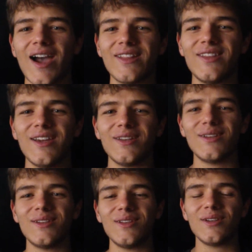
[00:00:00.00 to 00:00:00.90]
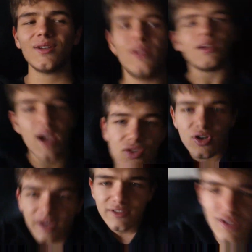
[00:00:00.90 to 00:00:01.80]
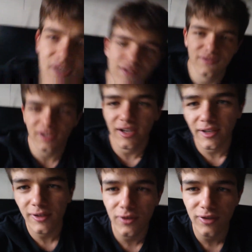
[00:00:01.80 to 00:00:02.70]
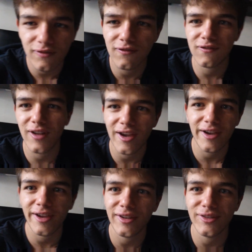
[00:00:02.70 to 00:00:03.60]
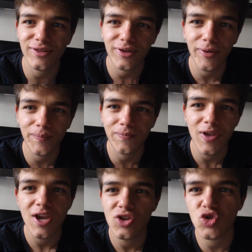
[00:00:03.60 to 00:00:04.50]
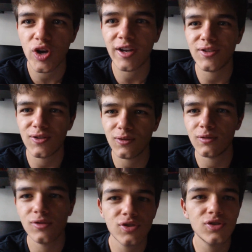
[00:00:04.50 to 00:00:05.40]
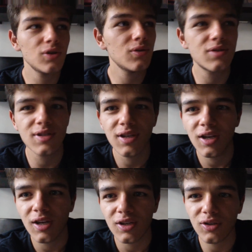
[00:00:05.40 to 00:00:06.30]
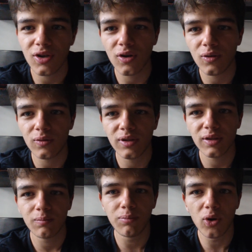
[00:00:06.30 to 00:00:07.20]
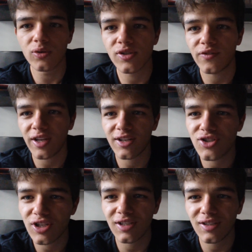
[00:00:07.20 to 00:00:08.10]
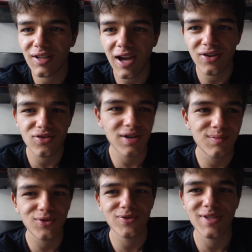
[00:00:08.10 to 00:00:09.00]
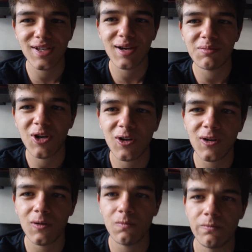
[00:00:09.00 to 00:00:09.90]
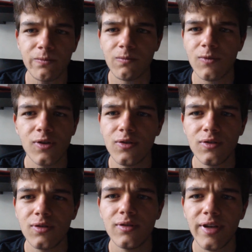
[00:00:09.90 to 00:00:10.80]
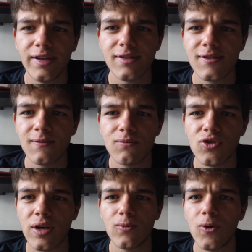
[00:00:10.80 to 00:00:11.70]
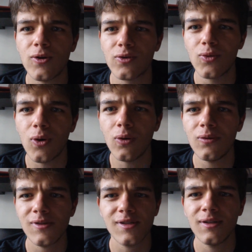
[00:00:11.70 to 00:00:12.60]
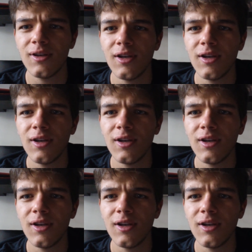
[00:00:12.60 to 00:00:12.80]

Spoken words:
And then I tried to fly, couldn't fly, you know, tried to shoot, you know, balls of energy like Dragon Ball Z on my arm, couldn't do that. Tried to walk on walls.